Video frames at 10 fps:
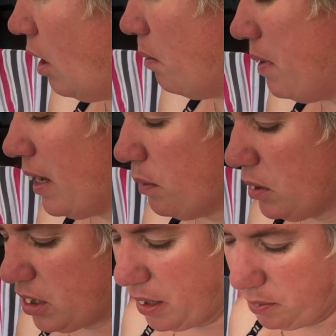Oh
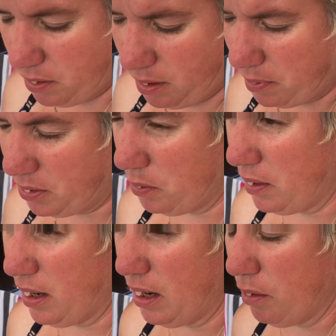man, I'm not
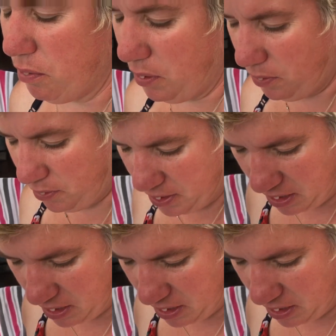doing that. I refuse.